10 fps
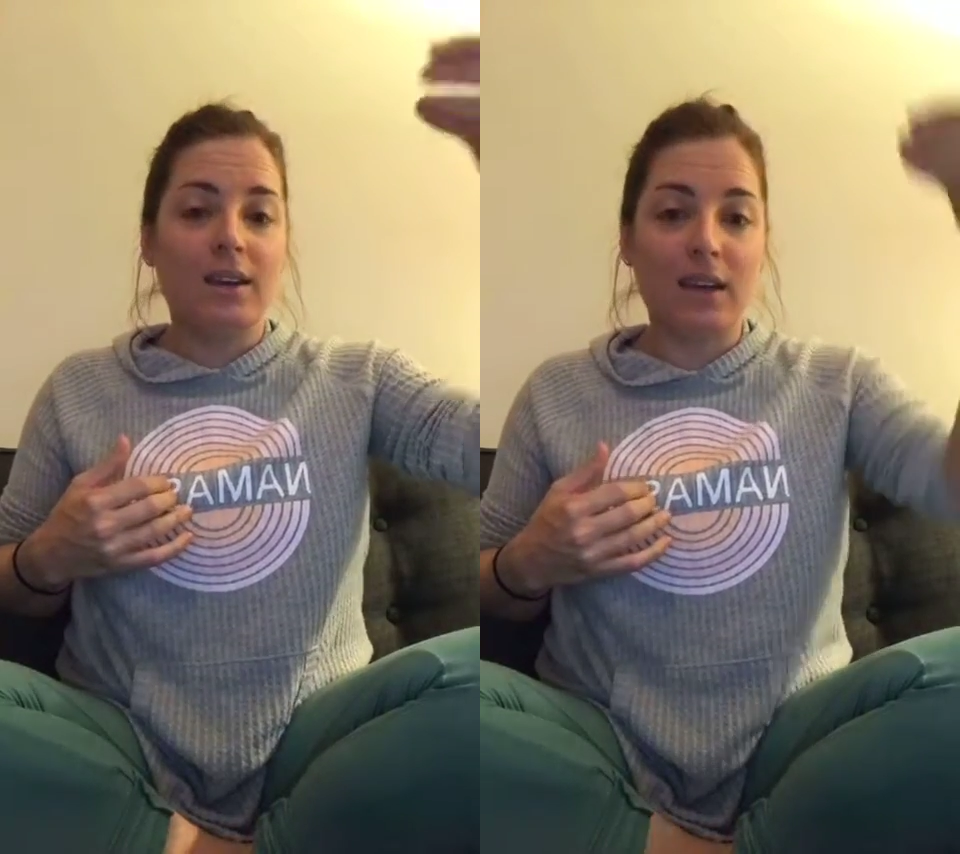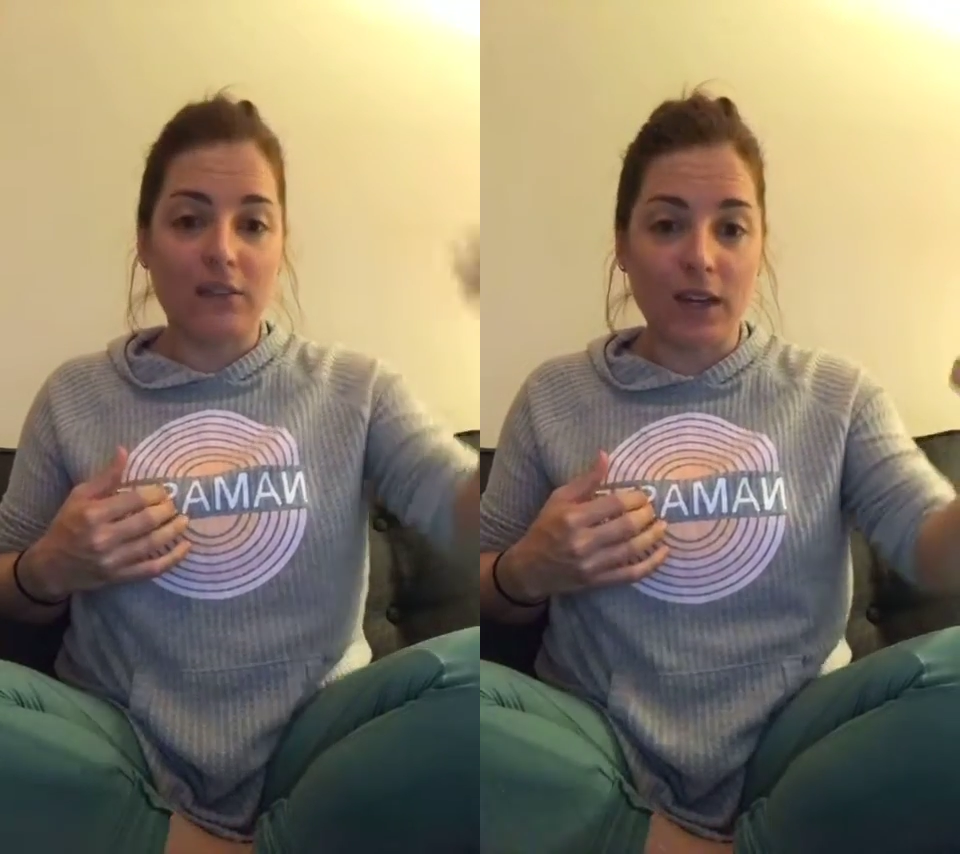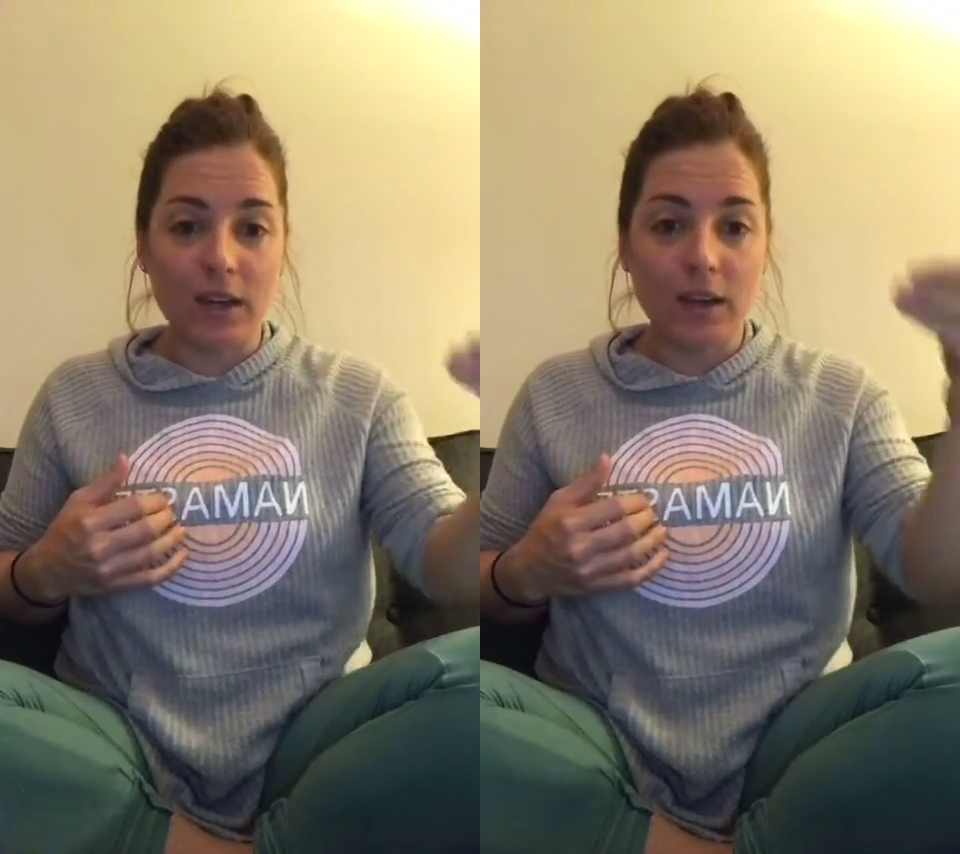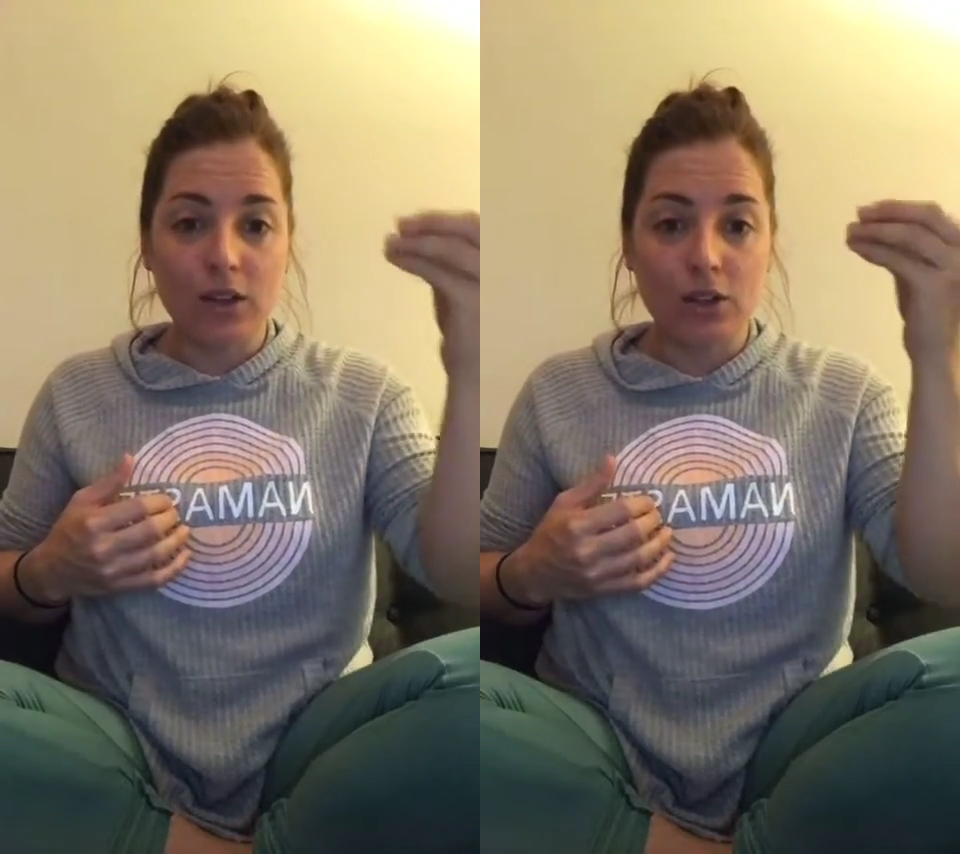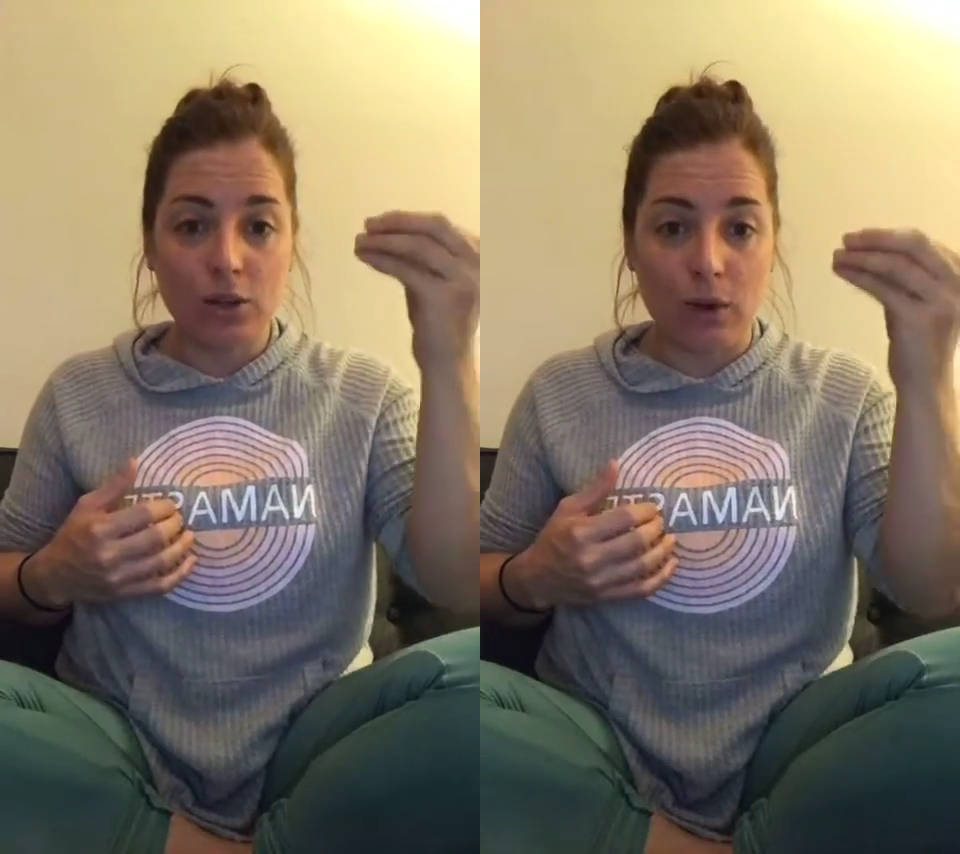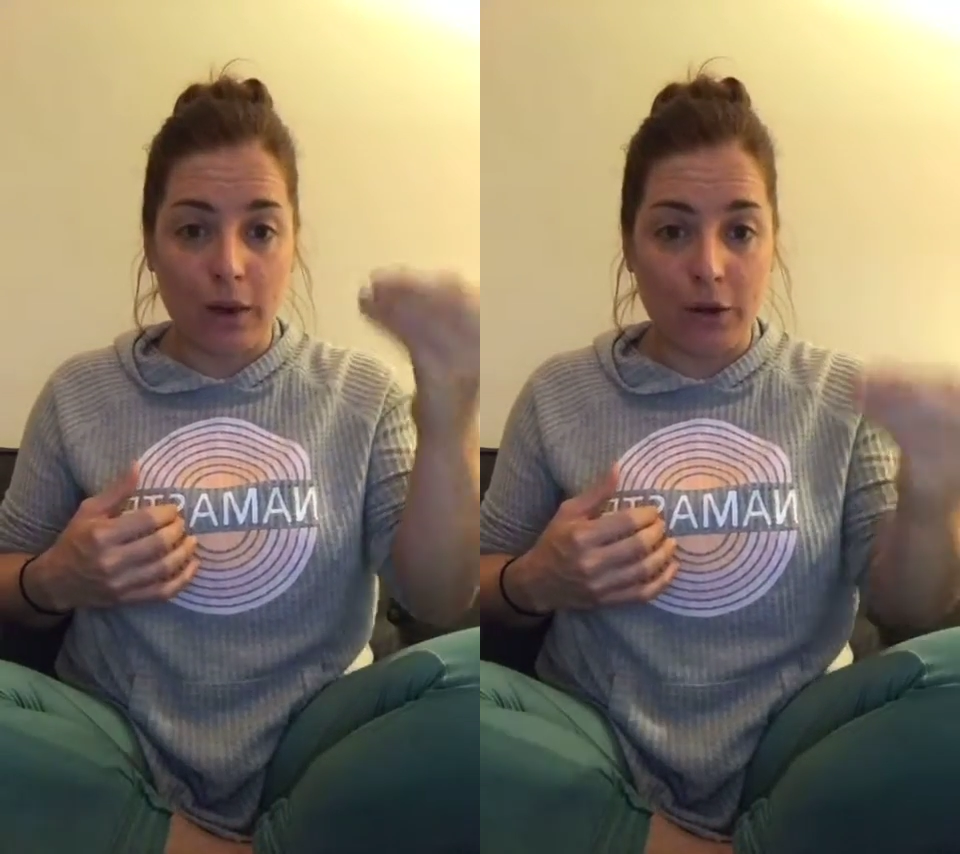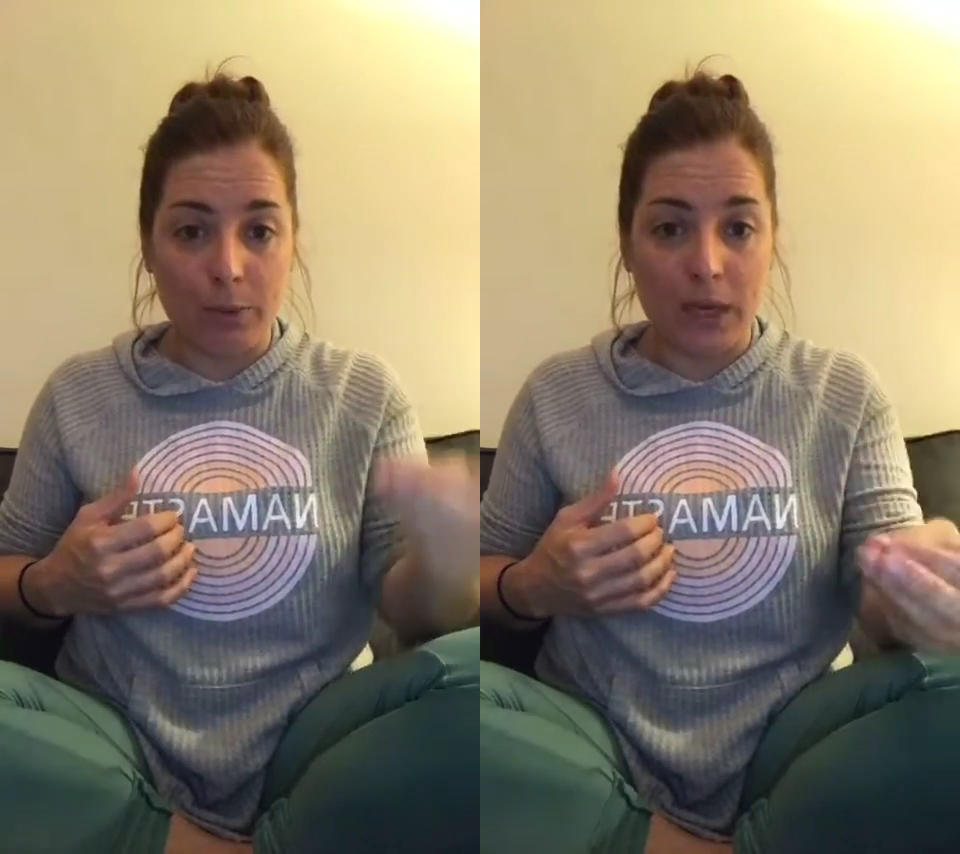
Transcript: Giving to other